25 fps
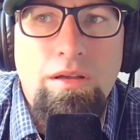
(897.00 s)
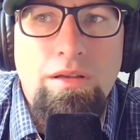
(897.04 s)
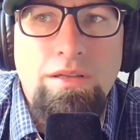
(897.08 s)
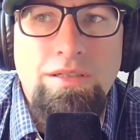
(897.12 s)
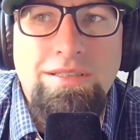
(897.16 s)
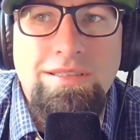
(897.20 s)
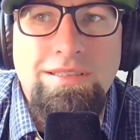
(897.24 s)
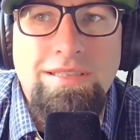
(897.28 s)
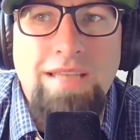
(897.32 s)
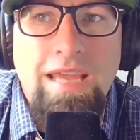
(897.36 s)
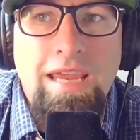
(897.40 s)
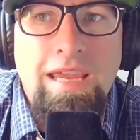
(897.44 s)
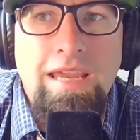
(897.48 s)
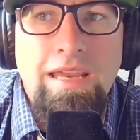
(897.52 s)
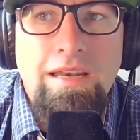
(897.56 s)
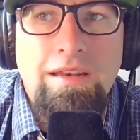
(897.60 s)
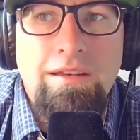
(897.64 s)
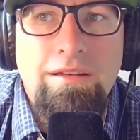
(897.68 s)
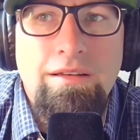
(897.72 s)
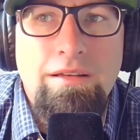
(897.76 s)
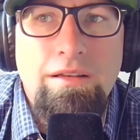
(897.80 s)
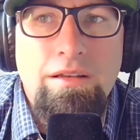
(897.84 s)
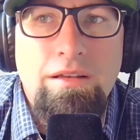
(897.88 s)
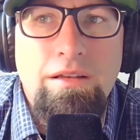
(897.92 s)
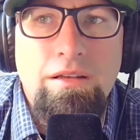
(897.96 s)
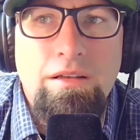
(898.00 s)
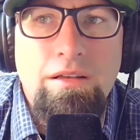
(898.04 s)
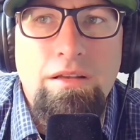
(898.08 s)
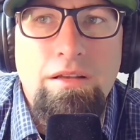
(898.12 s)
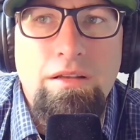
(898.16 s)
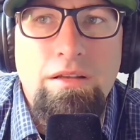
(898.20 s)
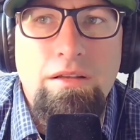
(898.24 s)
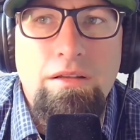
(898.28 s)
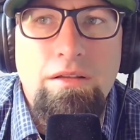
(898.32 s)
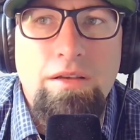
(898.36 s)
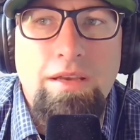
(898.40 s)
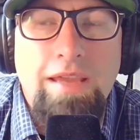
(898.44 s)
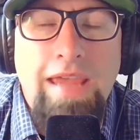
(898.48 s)
state,
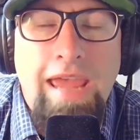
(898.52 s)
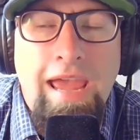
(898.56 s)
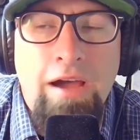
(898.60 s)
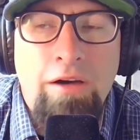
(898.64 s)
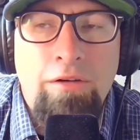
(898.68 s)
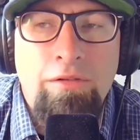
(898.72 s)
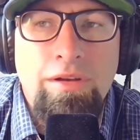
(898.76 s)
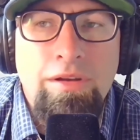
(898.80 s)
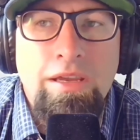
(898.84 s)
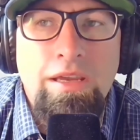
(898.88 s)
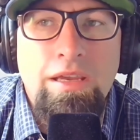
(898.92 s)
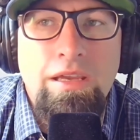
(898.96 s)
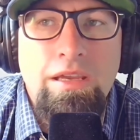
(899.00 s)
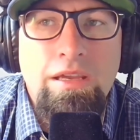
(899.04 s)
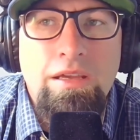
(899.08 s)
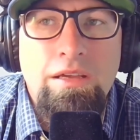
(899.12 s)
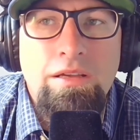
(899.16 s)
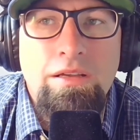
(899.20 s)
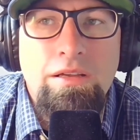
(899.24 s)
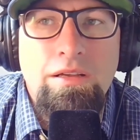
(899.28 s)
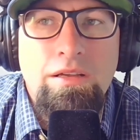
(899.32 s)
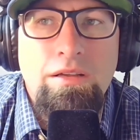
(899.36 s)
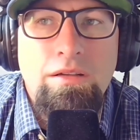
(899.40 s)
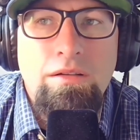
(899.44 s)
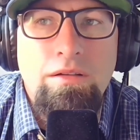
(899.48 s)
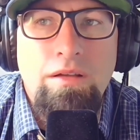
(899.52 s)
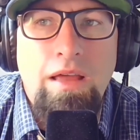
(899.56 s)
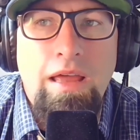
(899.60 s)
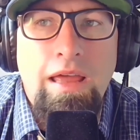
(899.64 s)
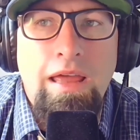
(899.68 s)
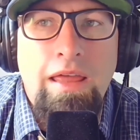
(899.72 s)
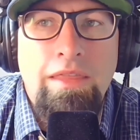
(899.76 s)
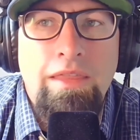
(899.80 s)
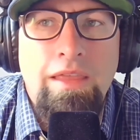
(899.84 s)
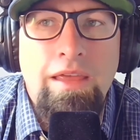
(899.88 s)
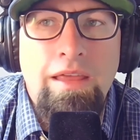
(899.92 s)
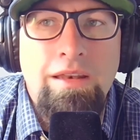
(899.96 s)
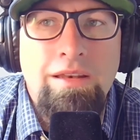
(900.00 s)
county,
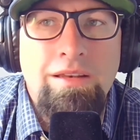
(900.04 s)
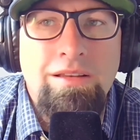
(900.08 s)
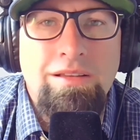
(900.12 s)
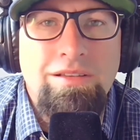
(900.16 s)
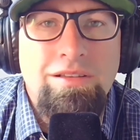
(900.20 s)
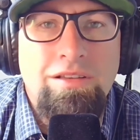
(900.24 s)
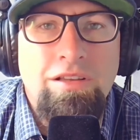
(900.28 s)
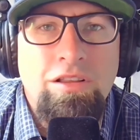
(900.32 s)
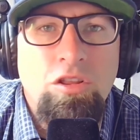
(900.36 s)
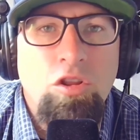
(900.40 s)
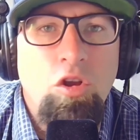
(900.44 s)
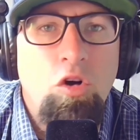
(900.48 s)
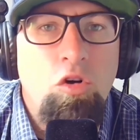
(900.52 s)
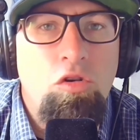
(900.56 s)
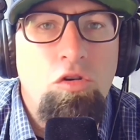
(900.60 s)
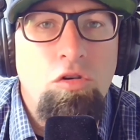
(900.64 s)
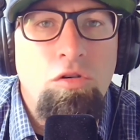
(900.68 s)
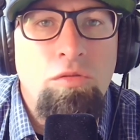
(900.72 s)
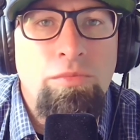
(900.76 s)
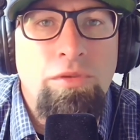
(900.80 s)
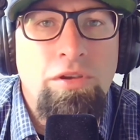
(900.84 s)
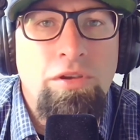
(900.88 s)
and then local